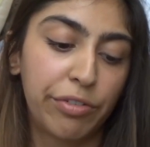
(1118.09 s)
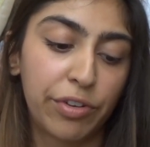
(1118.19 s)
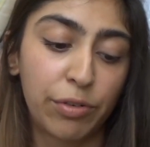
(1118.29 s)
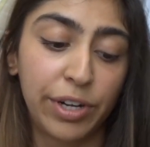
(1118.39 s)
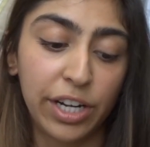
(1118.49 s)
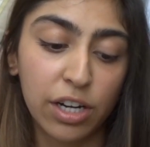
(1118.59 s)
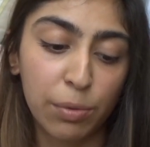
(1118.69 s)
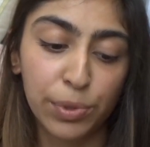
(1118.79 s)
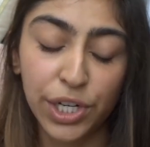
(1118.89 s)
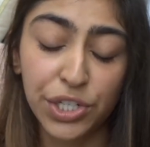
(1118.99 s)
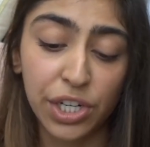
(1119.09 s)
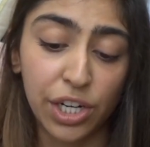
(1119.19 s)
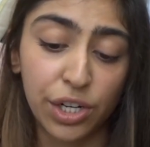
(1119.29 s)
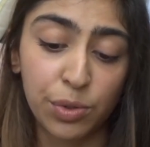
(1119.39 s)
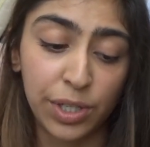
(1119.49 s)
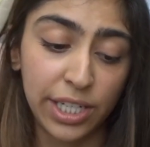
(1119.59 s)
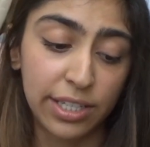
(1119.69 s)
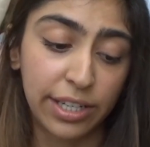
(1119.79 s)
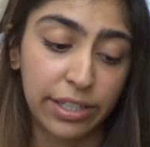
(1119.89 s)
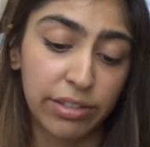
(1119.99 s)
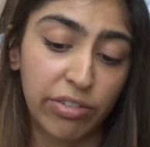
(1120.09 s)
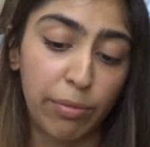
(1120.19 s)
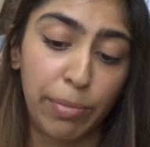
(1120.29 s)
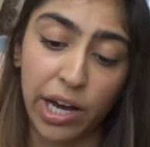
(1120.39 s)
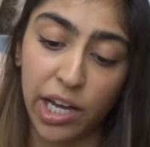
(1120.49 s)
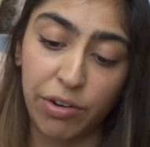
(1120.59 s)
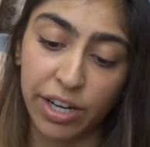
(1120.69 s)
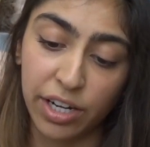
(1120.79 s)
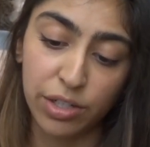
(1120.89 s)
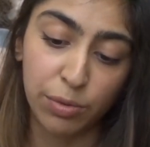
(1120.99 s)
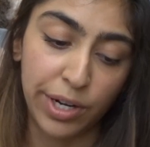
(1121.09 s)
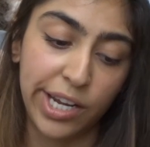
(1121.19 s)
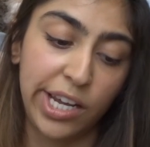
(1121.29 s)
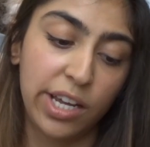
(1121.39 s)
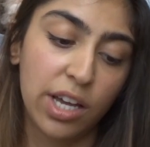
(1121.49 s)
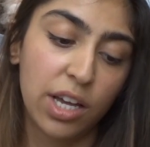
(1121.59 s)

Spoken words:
for reading comprehension I got a 26, for bio I got a 20,